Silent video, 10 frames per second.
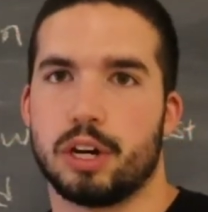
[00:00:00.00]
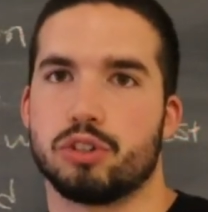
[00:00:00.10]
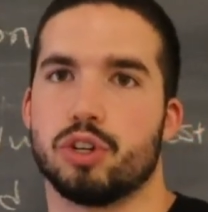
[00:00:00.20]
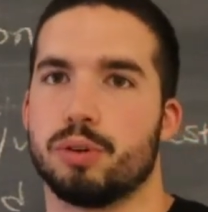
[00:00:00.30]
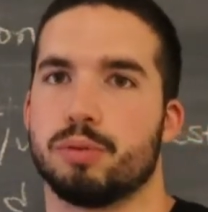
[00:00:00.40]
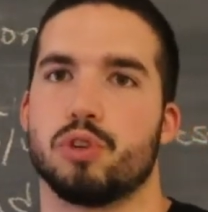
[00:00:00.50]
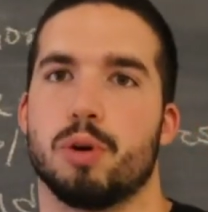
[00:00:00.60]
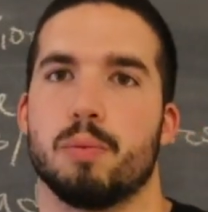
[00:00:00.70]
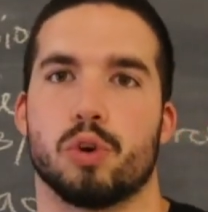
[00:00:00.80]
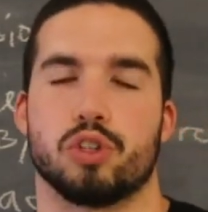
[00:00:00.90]
to
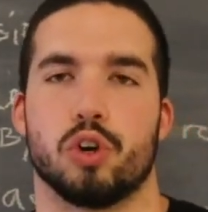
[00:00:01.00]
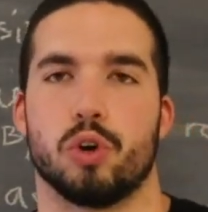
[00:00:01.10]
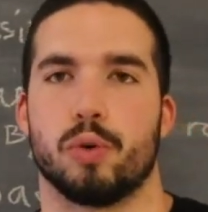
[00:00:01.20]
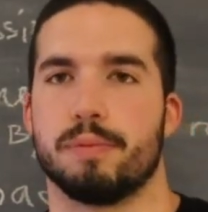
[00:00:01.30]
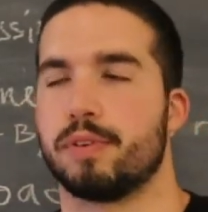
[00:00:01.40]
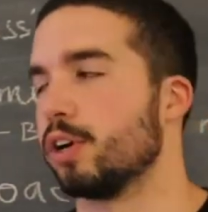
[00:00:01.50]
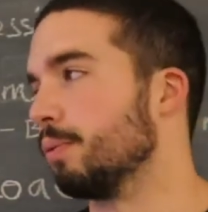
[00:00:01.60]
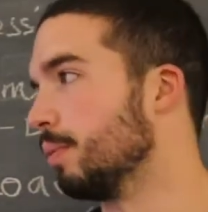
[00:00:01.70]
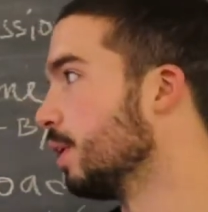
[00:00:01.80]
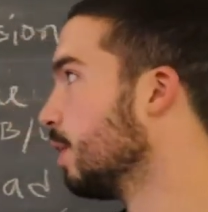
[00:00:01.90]
a more total rep
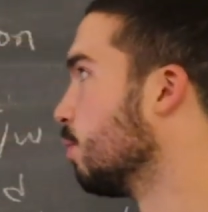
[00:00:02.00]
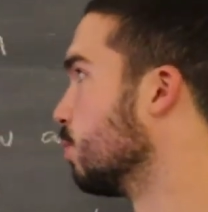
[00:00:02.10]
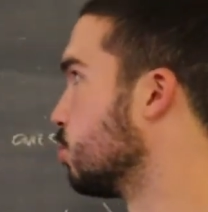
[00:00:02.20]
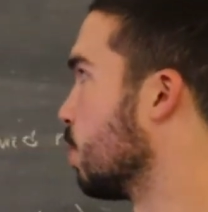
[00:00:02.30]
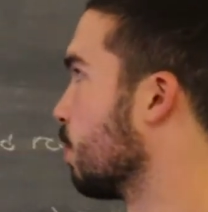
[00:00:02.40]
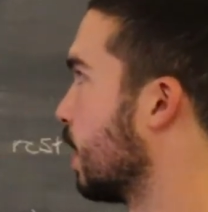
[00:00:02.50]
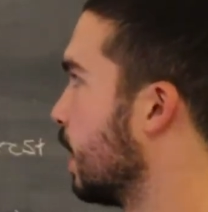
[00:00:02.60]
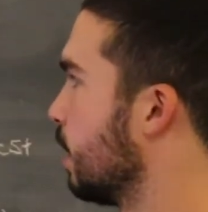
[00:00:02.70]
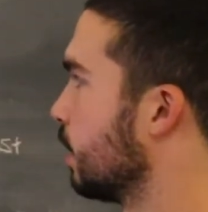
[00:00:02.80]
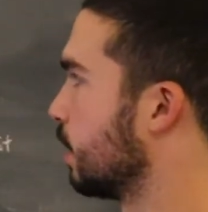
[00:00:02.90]
volume, which is what we're
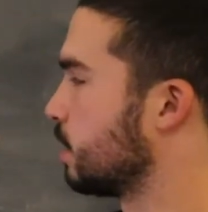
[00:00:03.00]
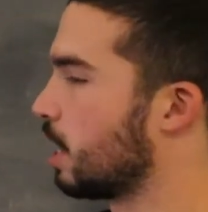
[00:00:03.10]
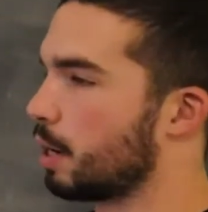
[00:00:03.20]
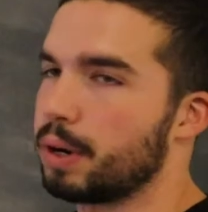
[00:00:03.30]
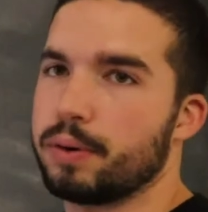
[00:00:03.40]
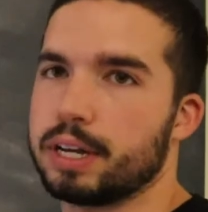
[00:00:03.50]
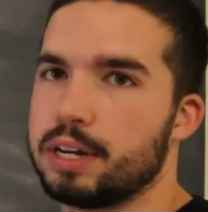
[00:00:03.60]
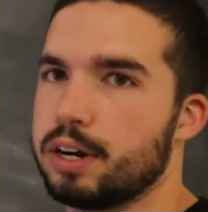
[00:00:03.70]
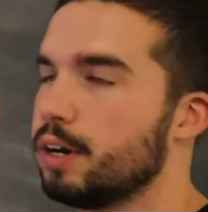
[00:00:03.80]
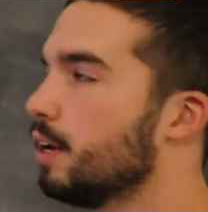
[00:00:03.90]
gonna talk about right
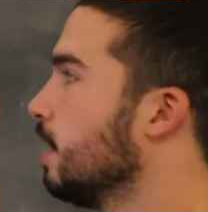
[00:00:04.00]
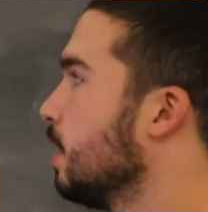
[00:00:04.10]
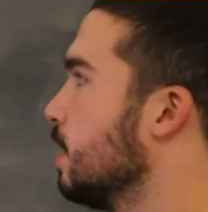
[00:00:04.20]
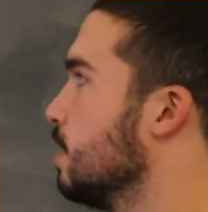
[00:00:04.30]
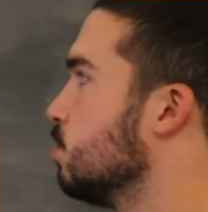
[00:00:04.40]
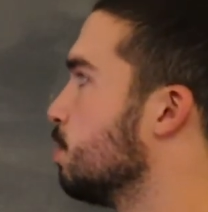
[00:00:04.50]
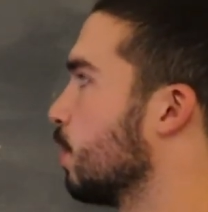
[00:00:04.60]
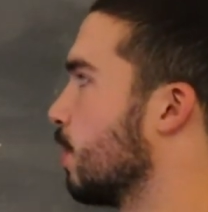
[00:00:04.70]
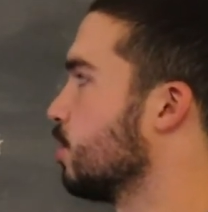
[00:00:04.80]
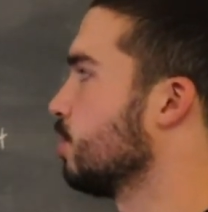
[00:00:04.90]
here is
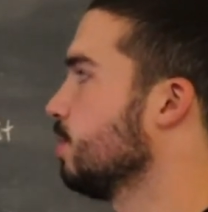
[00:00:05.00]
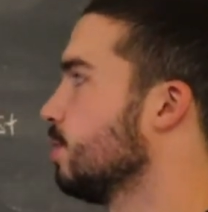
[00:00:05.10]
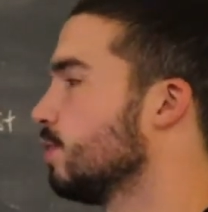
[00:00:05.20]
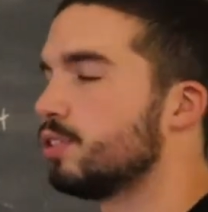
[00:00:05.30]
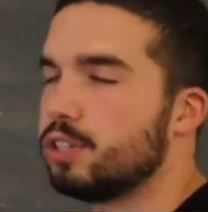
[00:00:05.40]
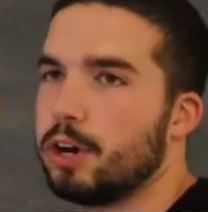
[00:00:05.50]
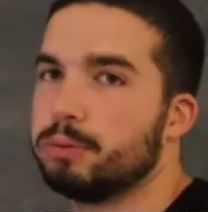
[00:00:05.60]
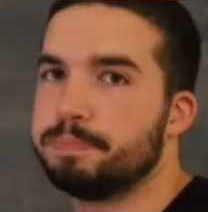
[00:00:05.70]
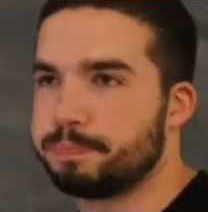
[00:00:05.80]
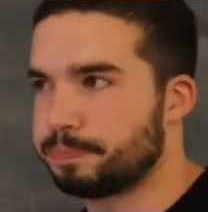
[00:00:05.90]
progression.
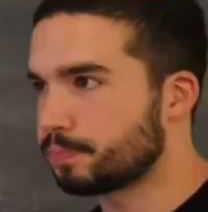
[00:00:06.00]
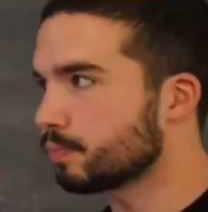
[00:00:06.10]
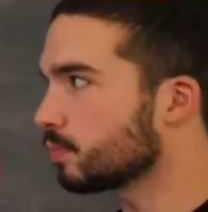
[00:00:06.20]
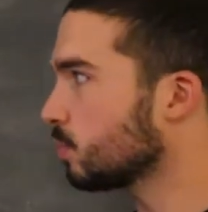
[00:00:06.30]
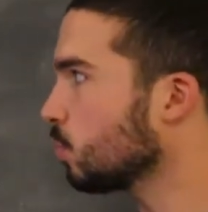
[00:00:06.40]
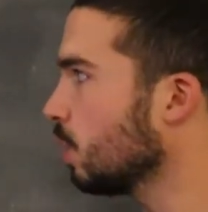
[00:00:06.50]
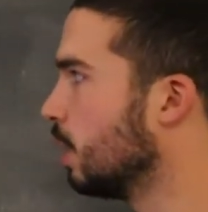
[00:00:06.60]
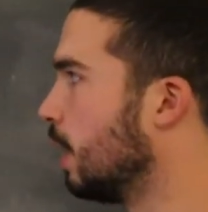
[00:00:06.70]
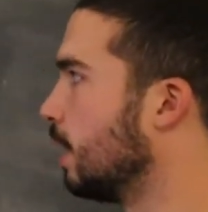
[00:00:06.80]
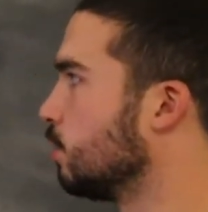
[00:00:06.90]
So
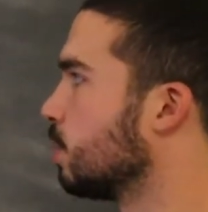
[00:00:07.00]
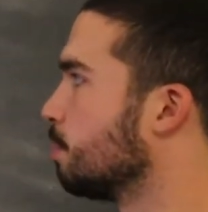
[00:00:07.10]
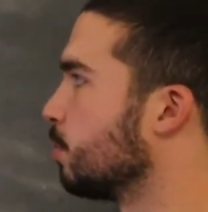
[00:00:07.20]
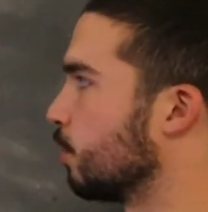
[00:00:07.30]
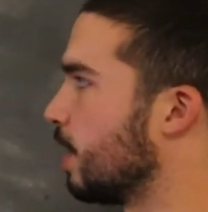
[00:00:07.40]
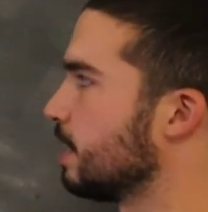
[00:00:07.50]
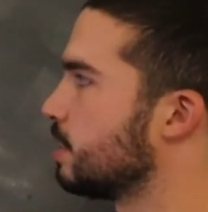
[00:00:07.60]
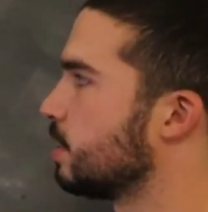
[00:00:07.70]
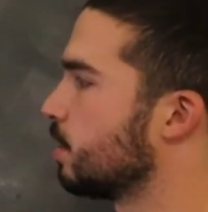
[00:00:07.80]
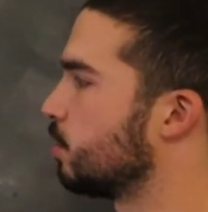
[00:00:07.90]
you can
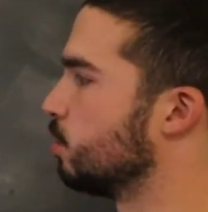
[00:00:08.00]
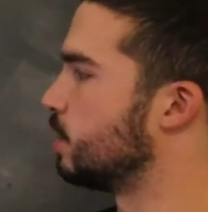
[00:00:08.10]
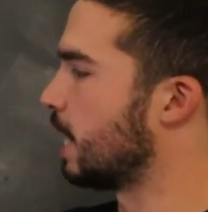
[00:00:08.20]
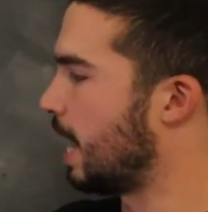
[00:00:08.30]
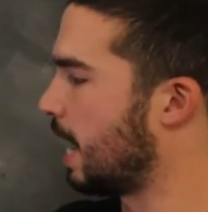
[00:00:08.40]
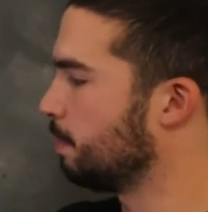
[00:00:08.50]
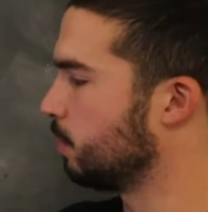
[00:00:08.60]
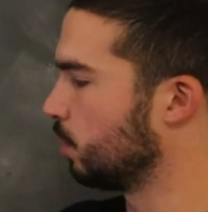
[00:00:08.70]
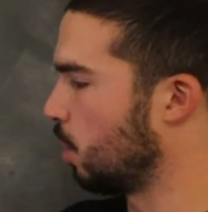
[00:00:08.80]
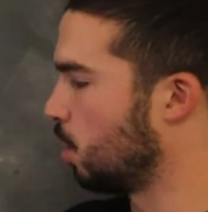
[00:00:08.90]
progress through time,
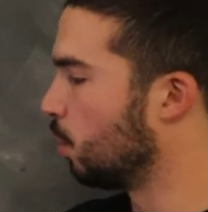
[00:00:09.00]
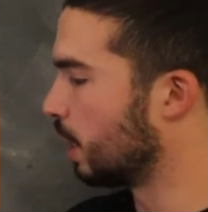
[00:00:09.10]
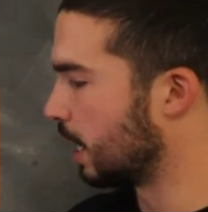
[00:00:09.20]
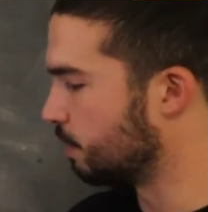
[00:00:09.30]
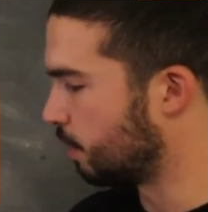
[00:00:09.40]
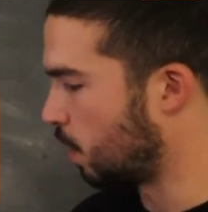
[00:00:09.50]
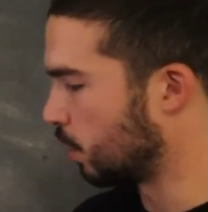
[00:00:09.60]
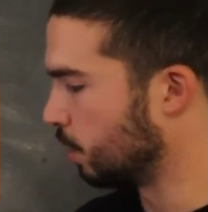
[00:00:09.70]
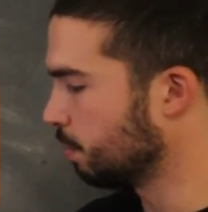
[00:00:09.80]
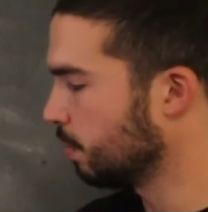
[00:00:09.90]
load, and
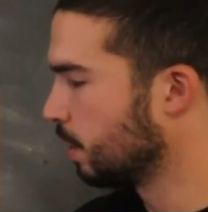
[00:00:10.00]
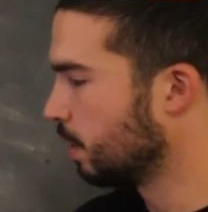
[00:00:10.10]
volume.